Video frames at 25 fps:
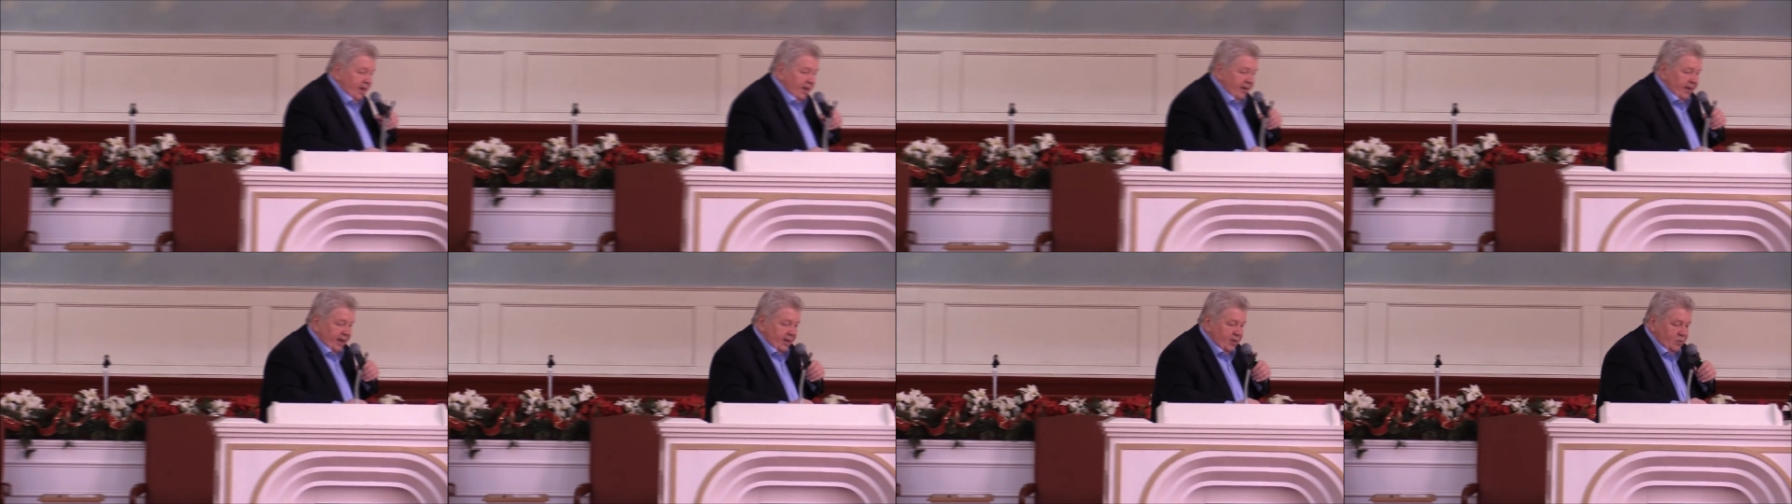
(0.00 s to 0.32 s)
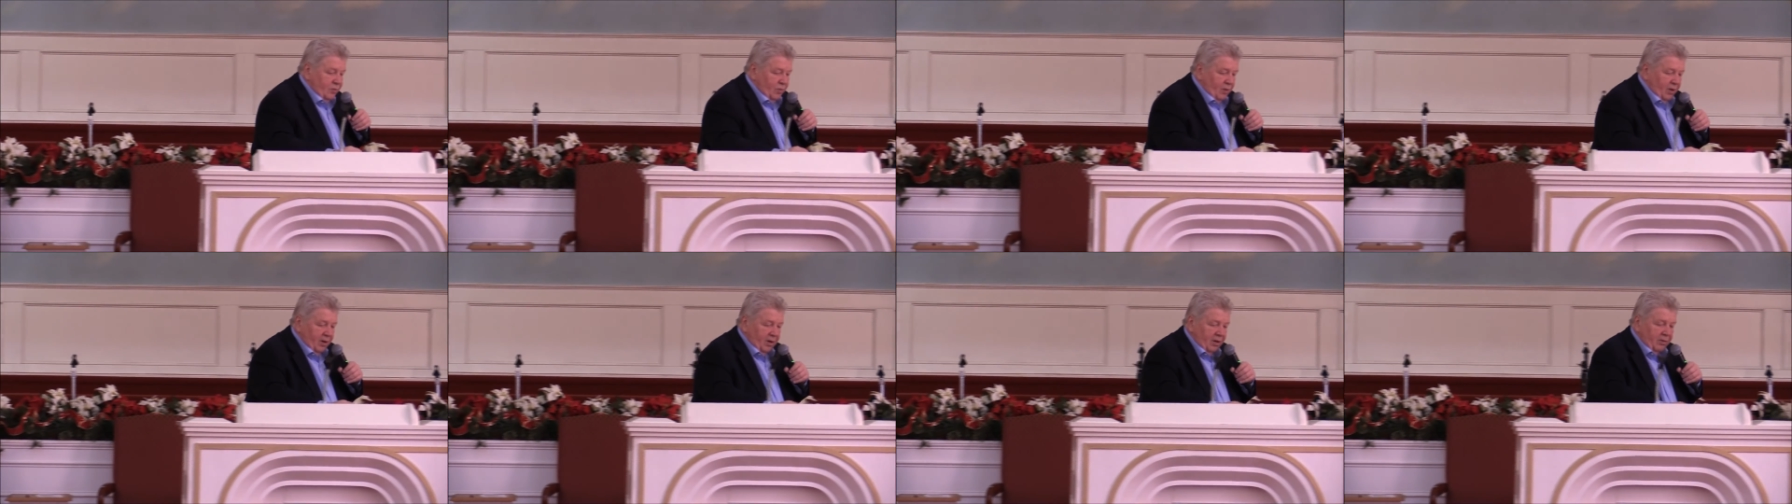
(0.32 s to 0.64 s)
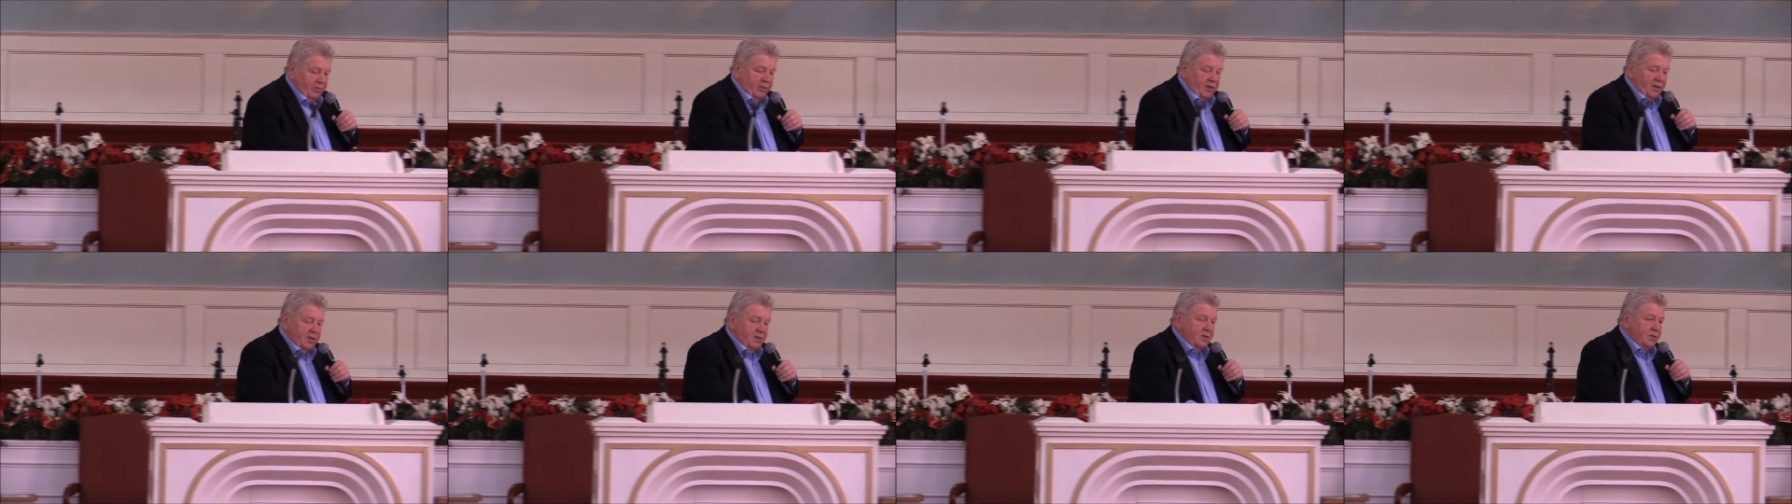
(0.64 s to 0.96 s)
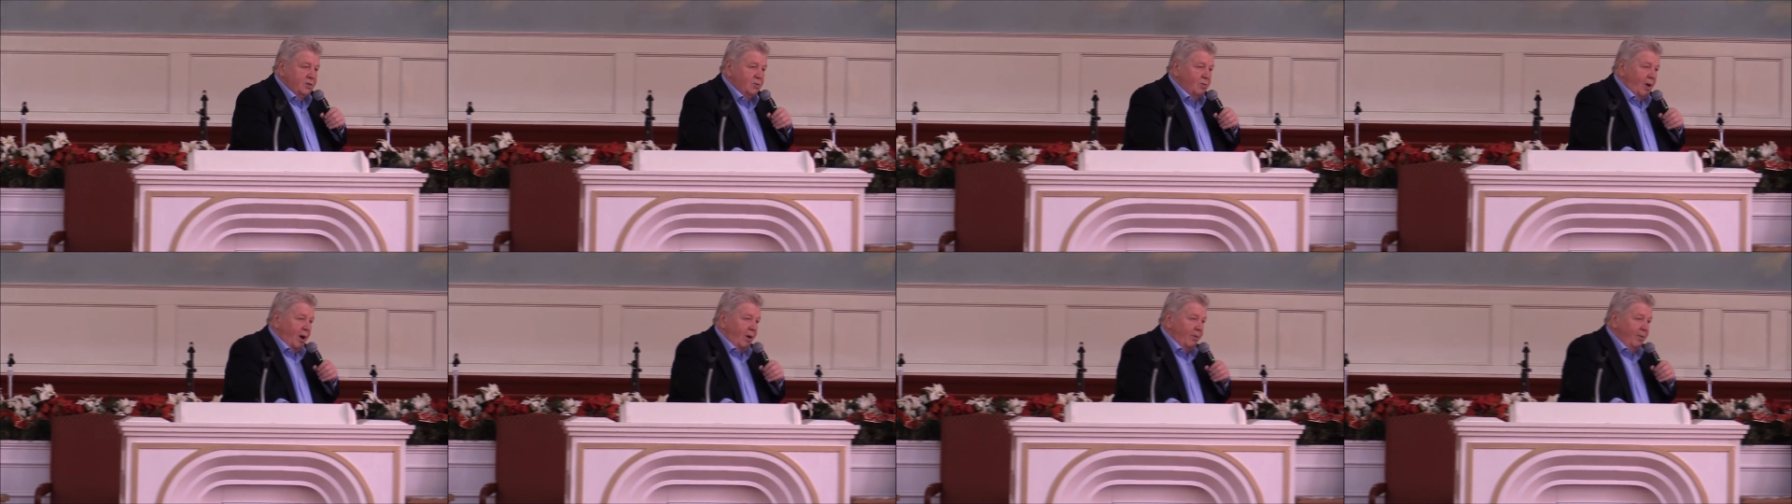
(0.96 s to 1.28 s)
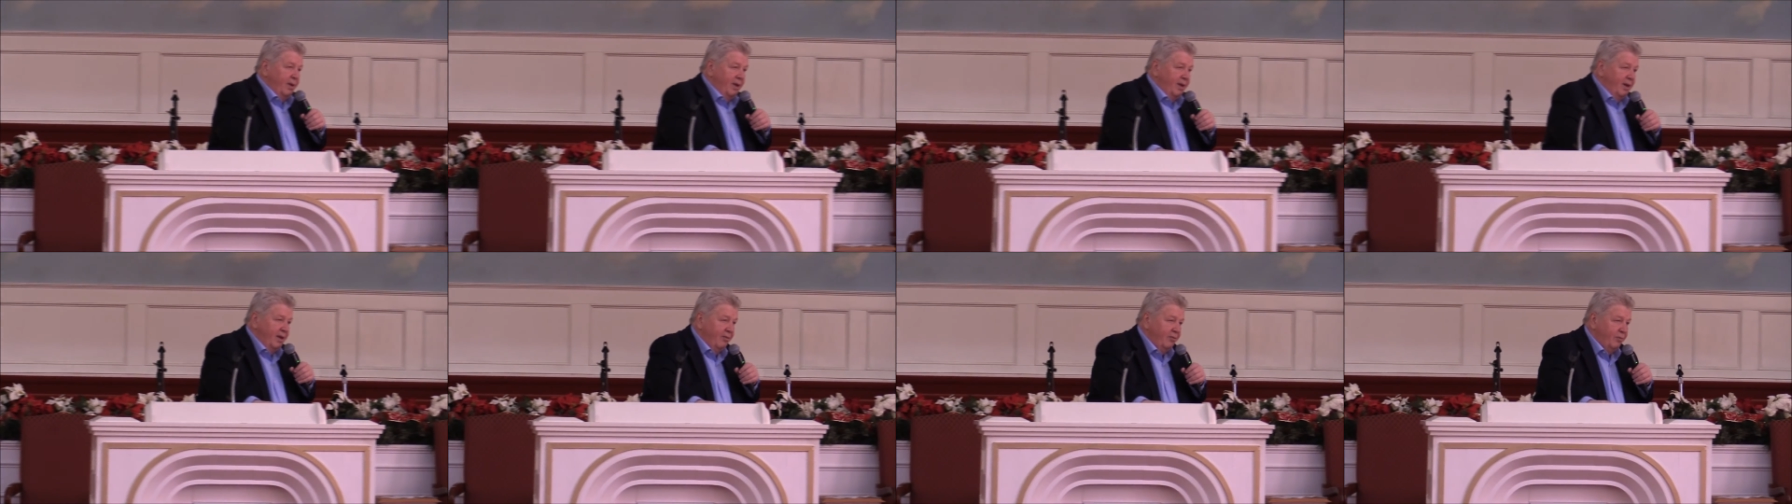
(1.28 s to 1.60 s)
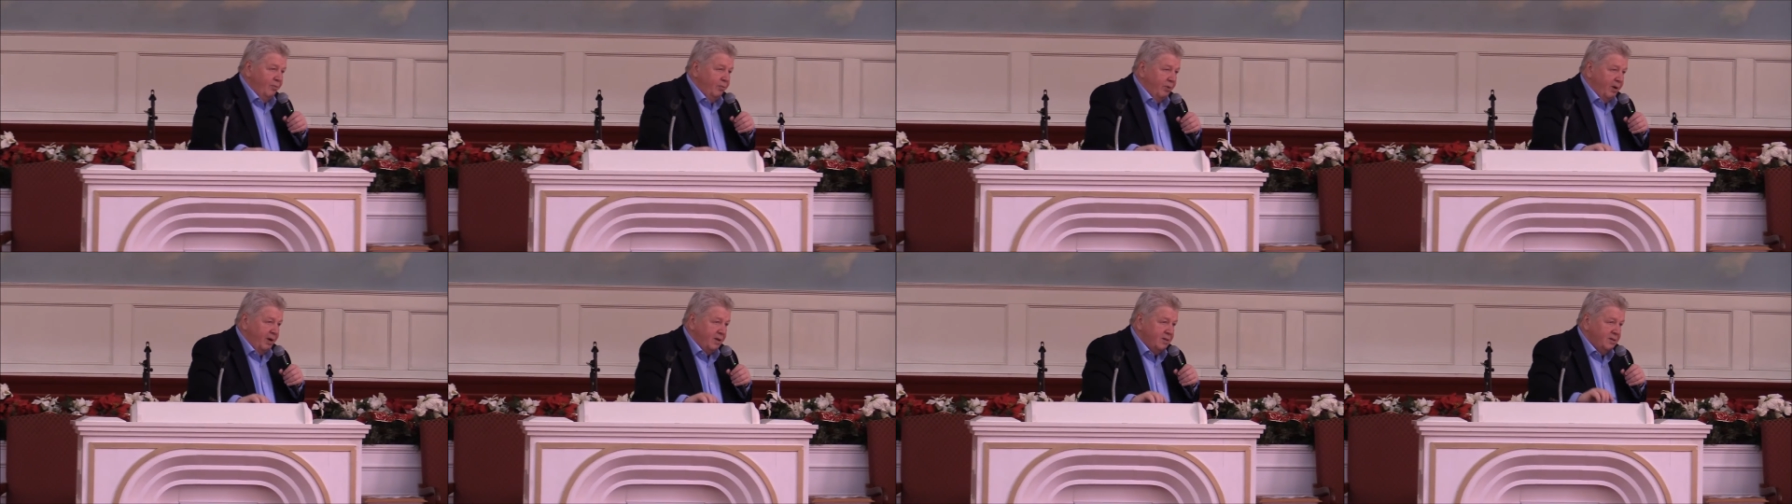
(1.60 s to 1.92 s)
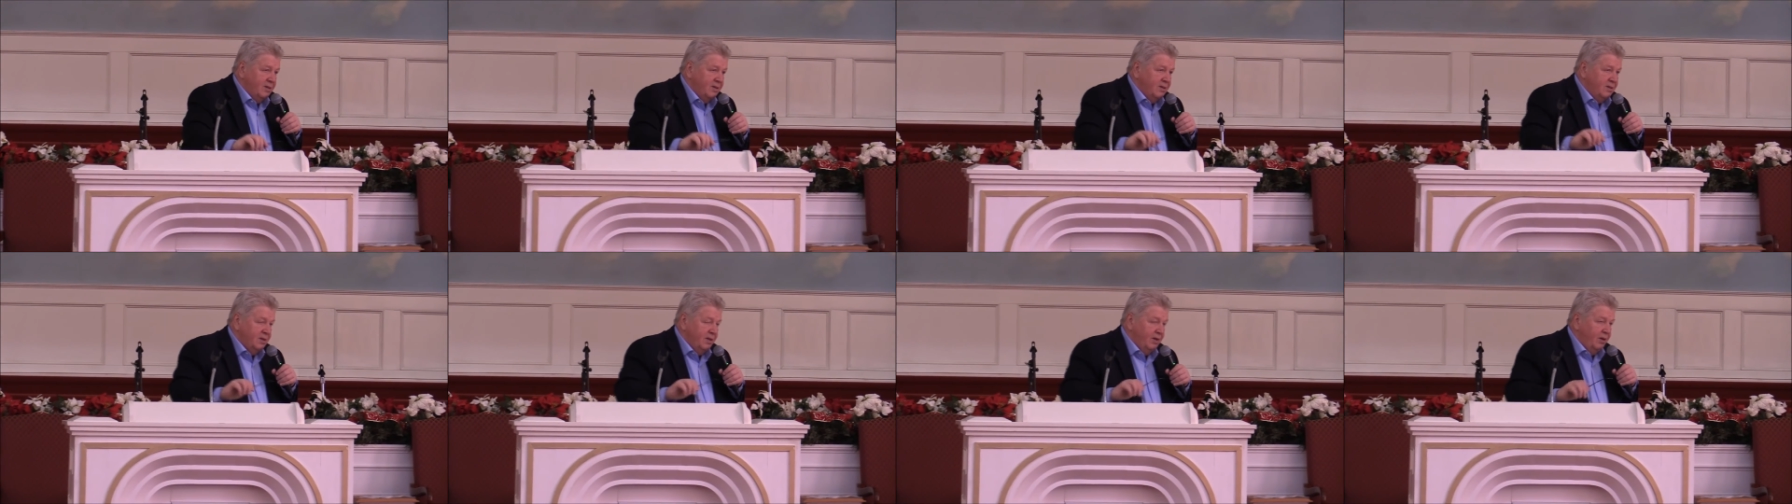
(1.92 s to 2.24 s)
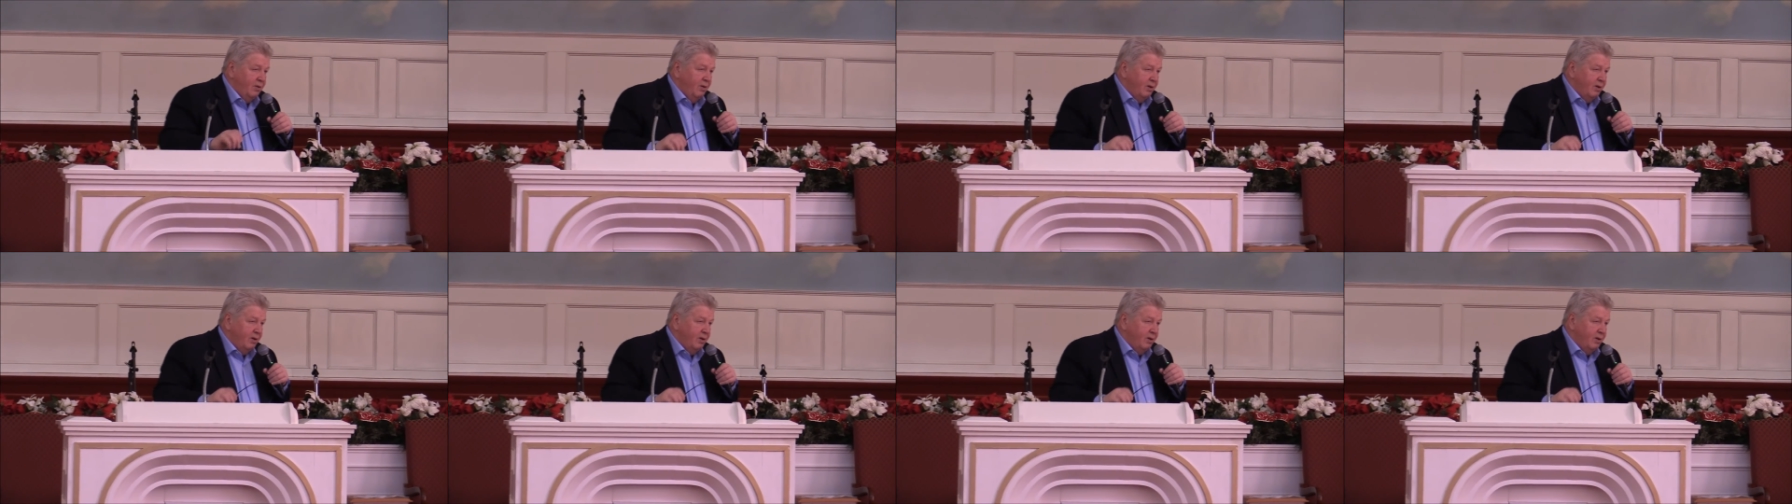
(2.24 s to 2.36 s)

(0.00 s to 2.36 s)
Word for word: That's one of the reasons why we give presents at